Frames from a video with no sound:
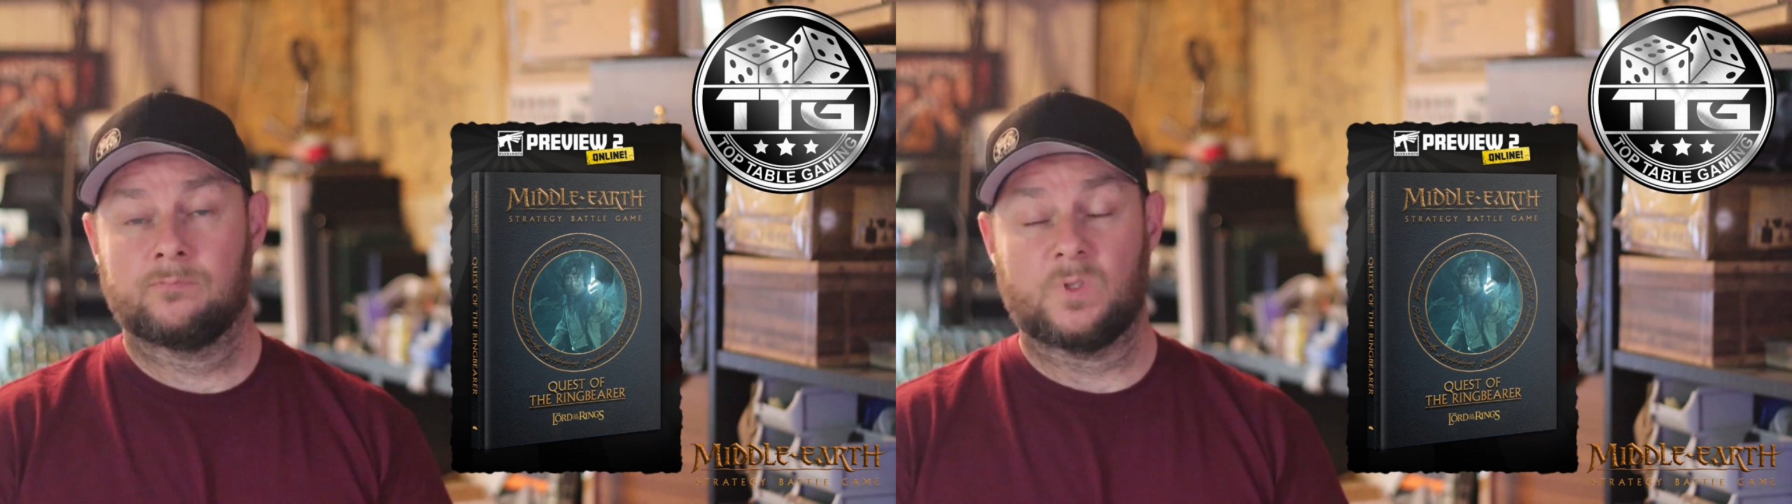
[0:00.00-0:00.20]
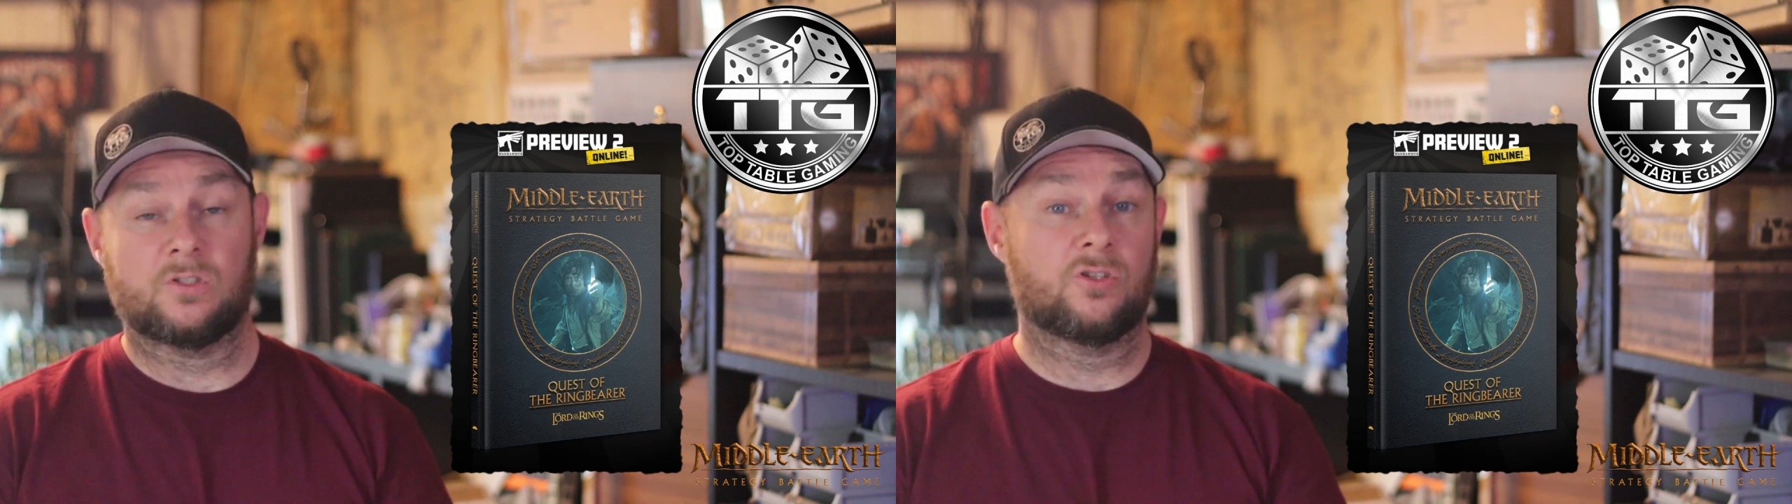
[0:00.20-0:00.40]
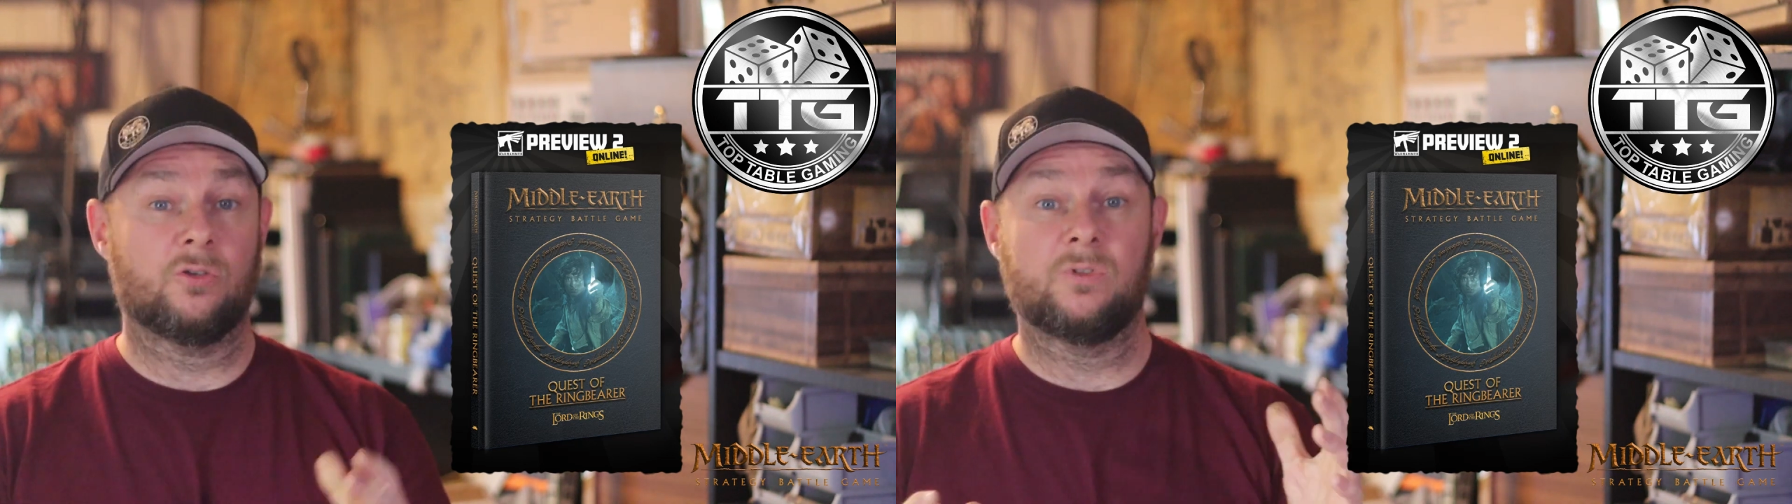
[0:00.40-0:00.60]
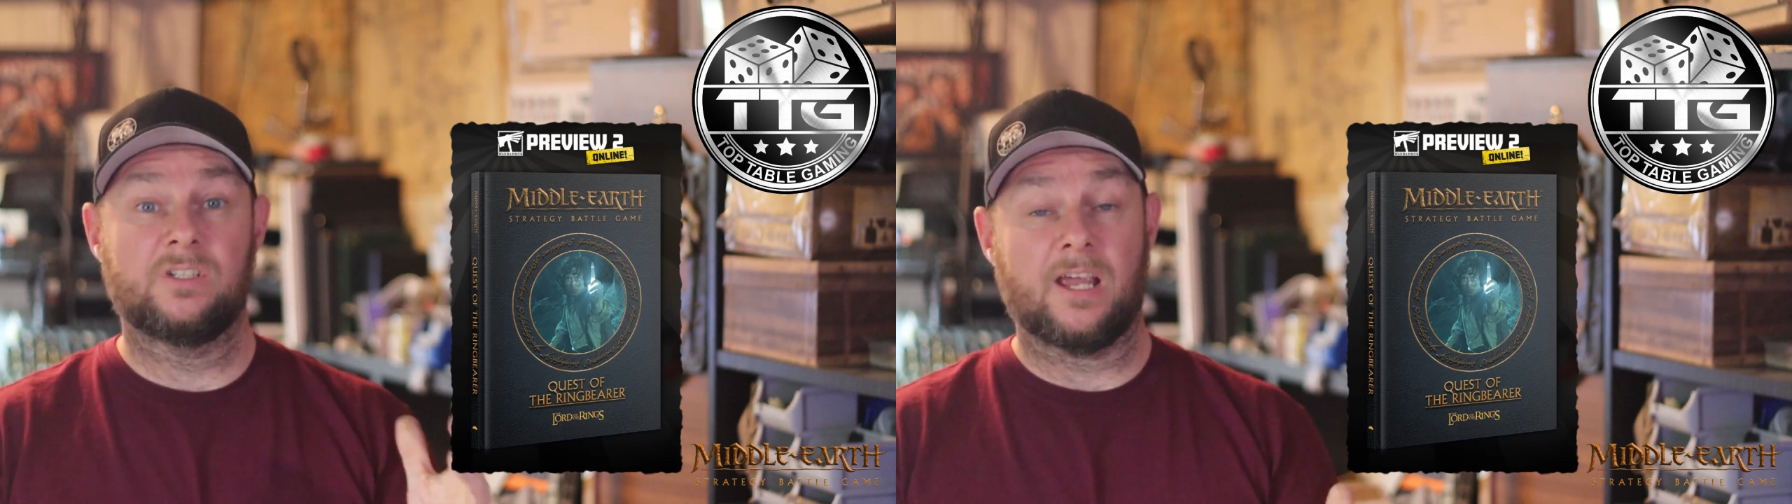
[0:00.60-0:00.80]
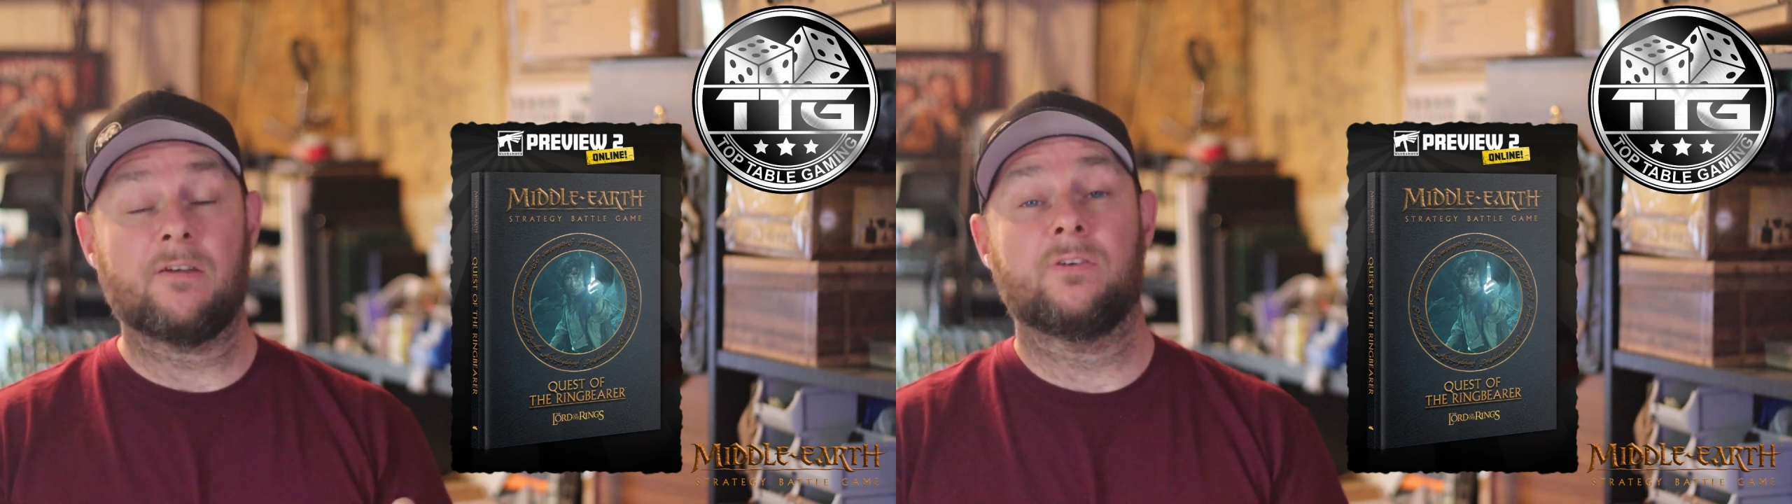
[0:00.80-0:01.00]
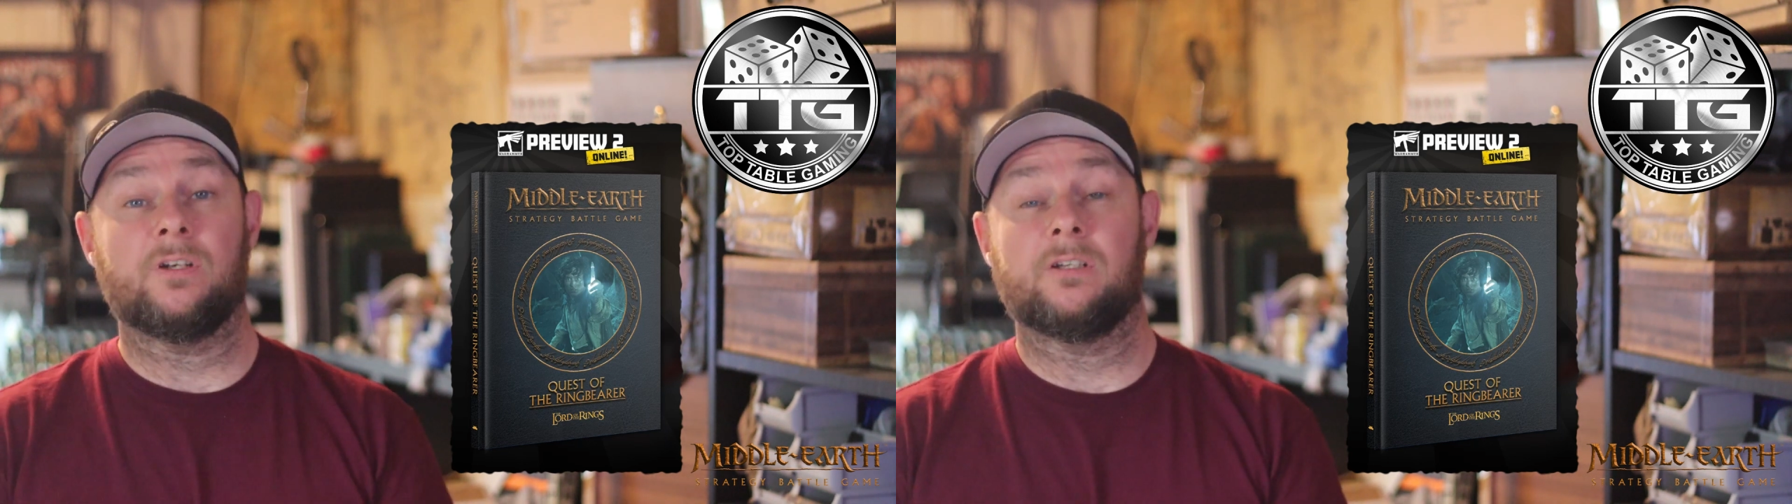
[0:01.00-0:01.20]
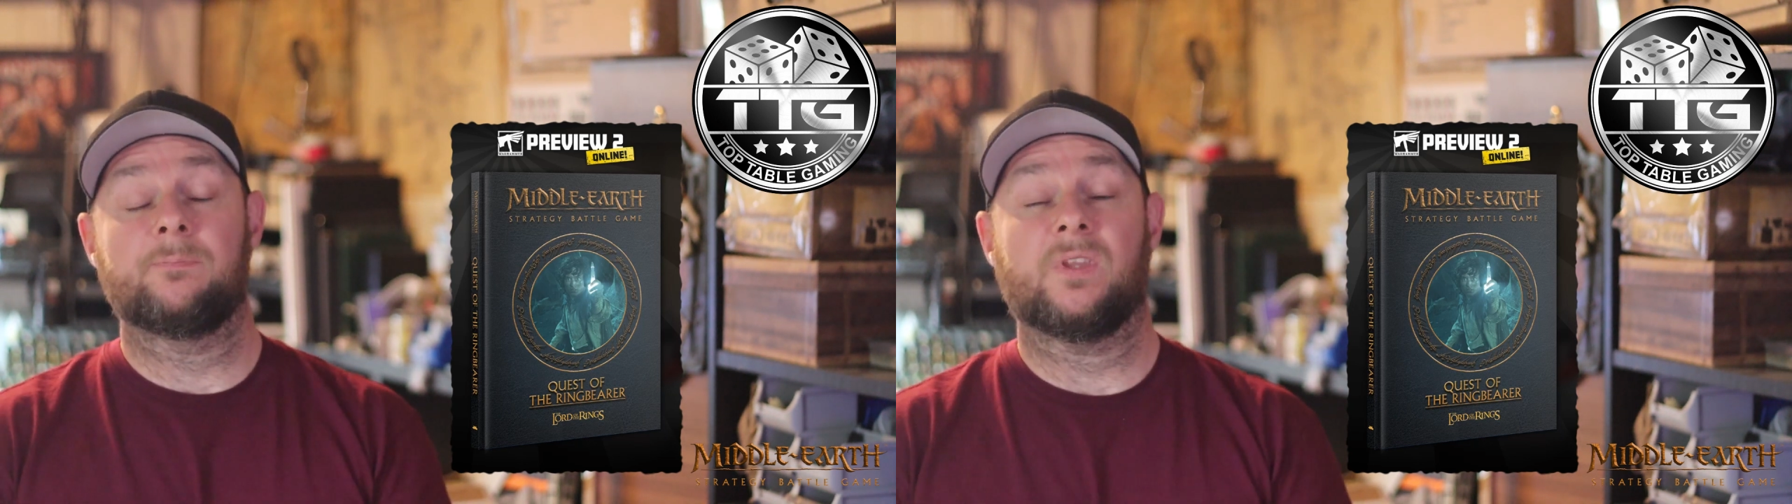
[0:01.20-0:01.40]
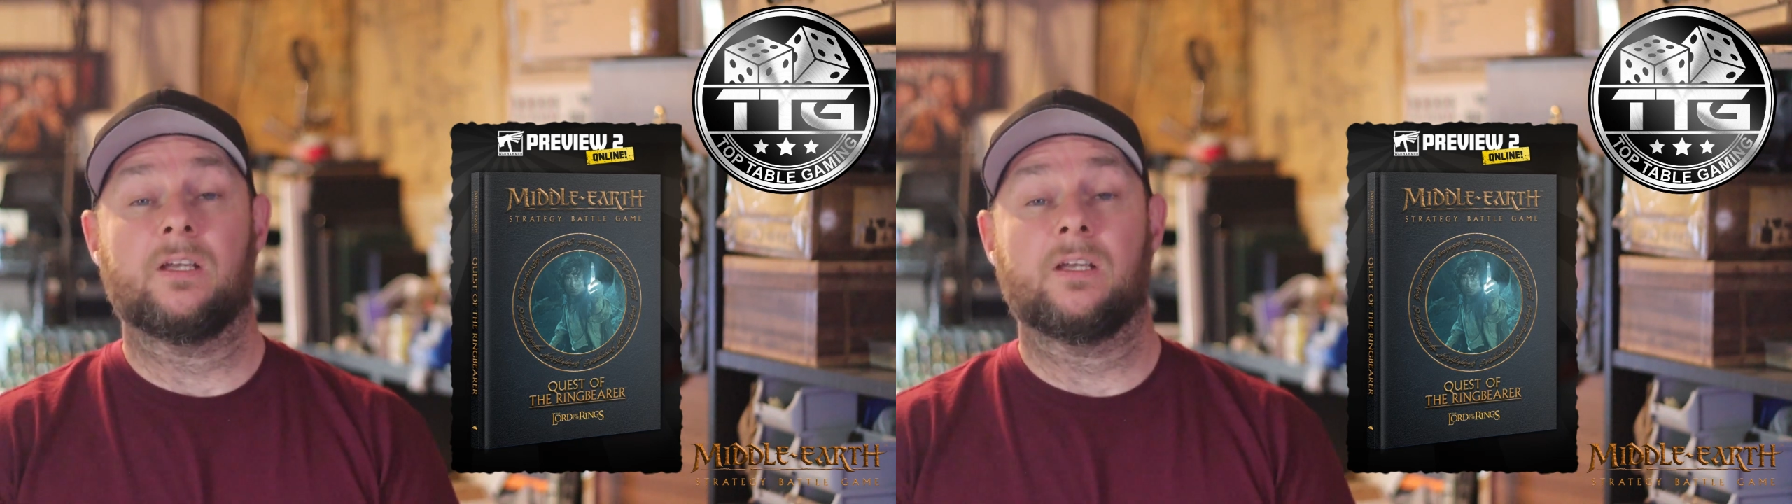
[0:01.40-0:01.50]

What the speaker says: There's 2 definite